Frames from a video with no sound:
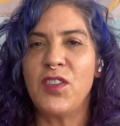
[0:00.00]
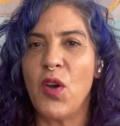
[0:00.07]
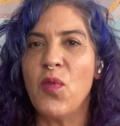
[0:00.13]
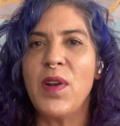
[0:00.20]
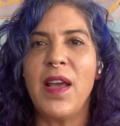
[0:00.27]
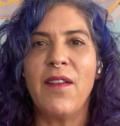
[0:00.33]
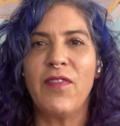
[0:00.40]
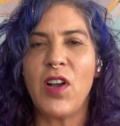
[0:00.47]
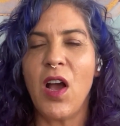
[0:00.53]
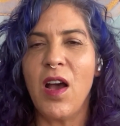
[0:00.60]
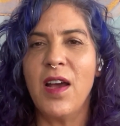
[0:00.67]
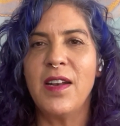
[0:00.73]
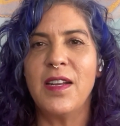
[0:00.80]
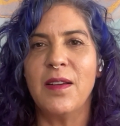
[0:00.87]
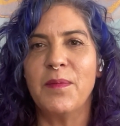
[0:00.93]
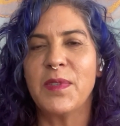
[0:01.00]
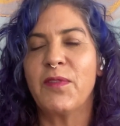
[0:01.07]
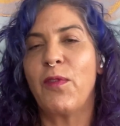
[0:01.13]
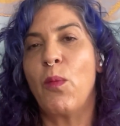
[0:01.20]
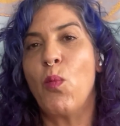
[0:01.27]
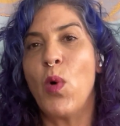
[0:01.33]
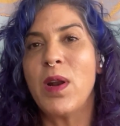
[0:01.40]
don't have condoms
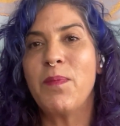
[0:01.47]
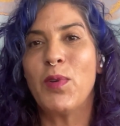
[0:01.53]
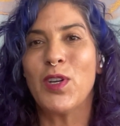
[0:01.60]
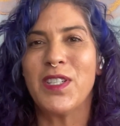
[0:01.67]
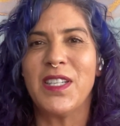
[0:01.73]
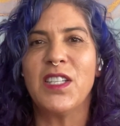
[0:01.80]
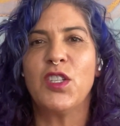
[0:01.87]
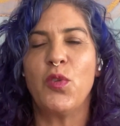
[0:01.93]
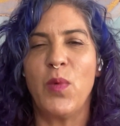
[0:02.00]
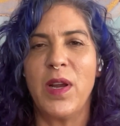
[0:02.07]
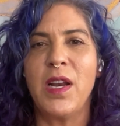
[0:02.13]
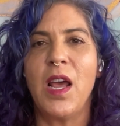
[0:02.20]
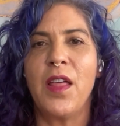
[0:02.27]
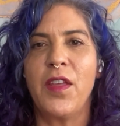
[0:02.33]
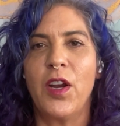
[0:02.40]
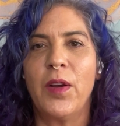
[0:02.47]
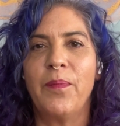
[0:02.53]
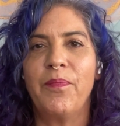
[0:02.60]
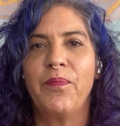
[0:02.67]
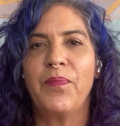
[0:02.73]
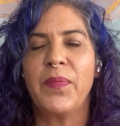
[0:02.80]
from one person to another.